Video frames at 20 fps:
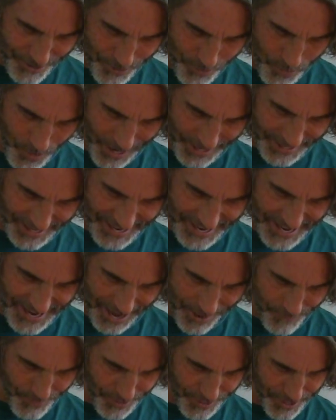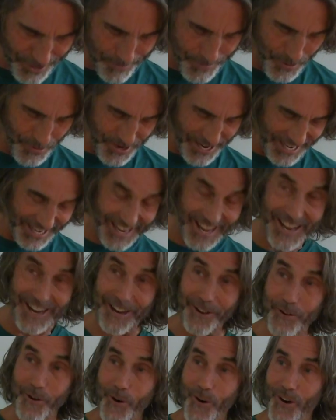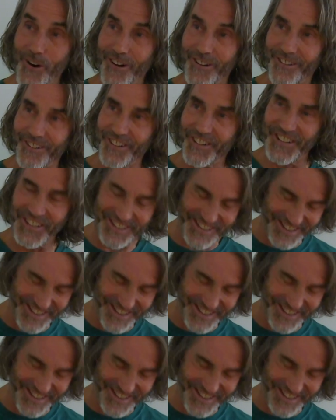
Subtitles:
to what can never communicate at all.